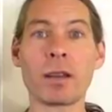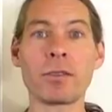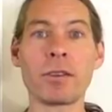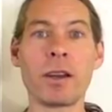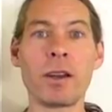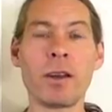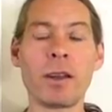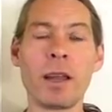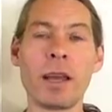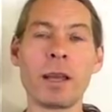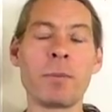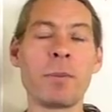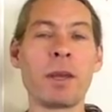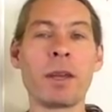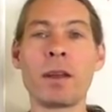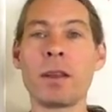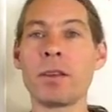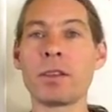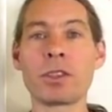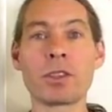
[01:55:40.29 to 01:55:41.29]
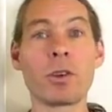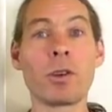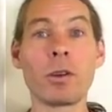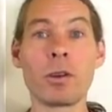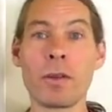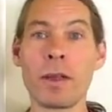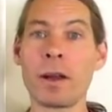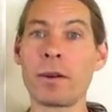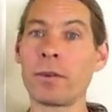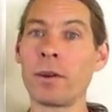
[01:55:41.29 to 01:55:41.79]
So I don't like being on the shoulder
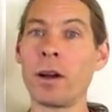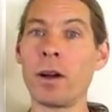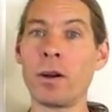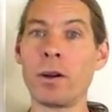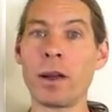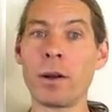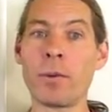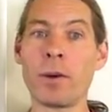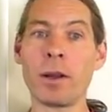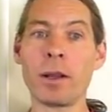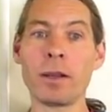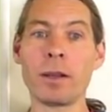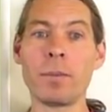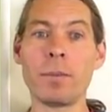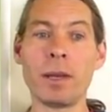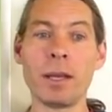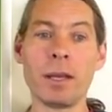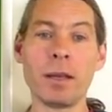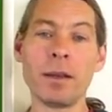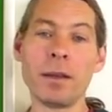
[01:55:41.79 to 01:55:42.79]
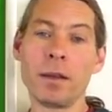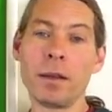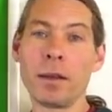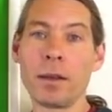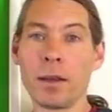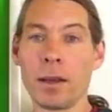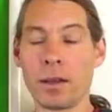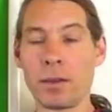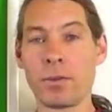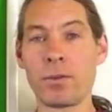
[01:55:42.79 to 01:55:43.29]
of that road. I wanted to be
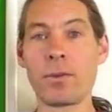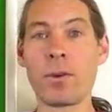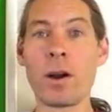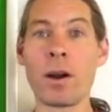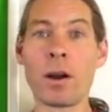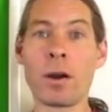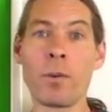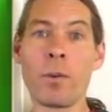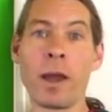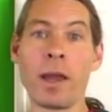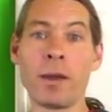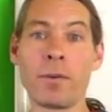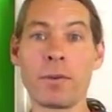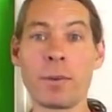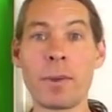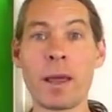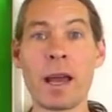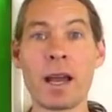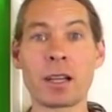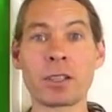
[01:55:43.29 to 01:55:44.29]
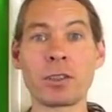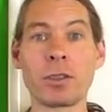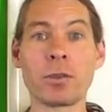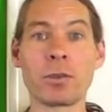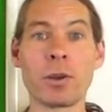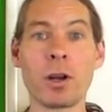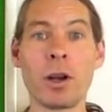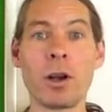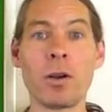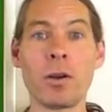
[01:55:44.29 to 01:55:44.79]
as far away from the actual
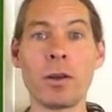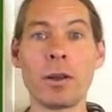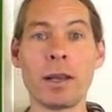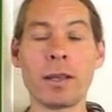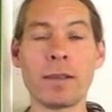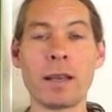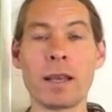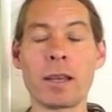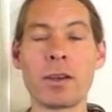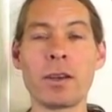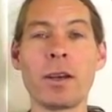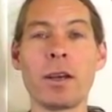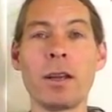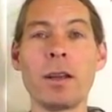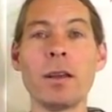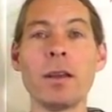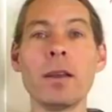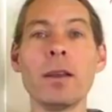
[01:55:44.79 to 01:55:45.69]
road as I could.